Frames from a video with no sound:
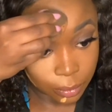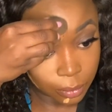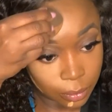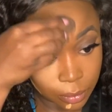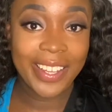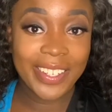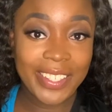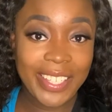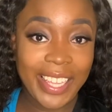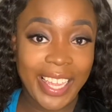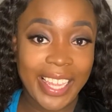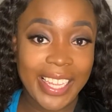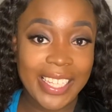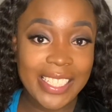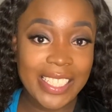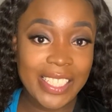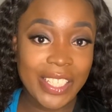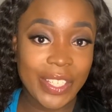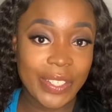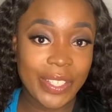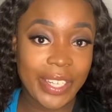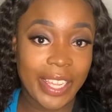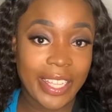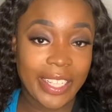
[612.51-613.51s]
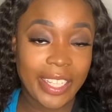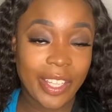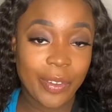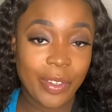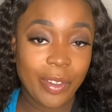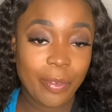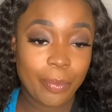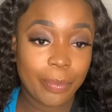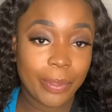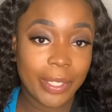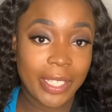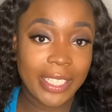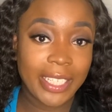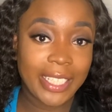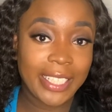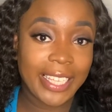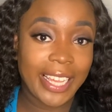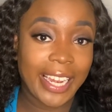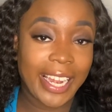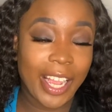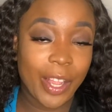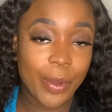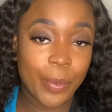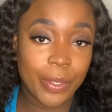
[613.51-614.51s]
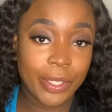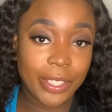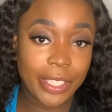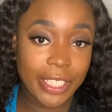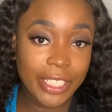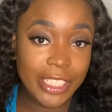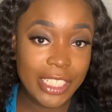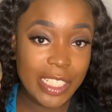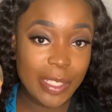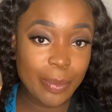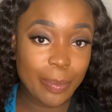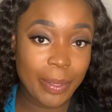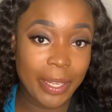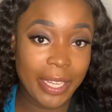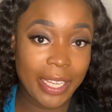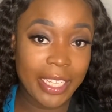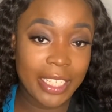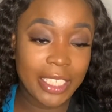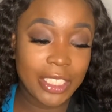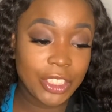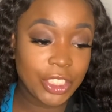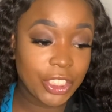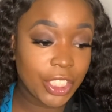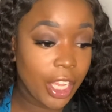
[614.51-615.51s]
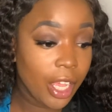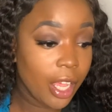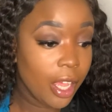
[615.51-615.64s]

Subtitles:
Okay, so now that we've blended that out with our sponge,